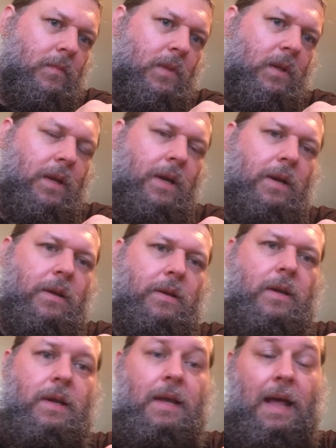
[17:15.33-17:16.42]
And
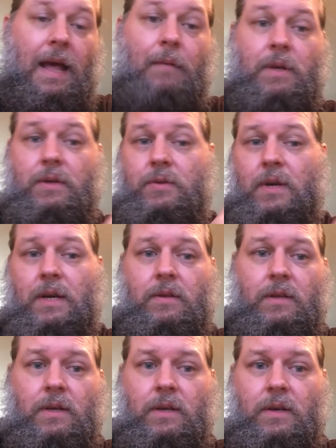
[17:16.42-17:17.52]
I'm gonna try out
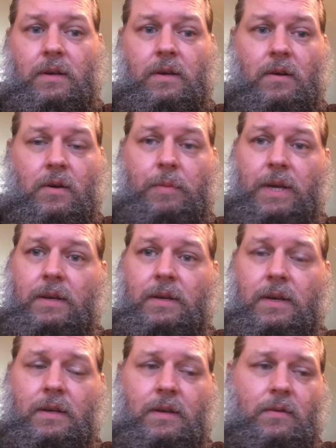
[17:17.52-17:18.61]
the RBA deck
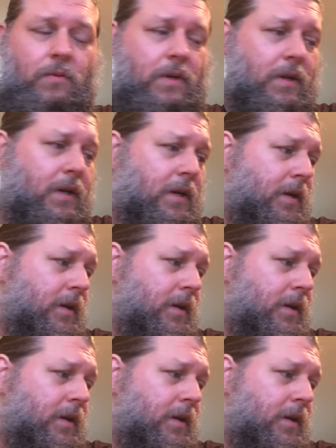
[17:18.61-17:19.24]
when I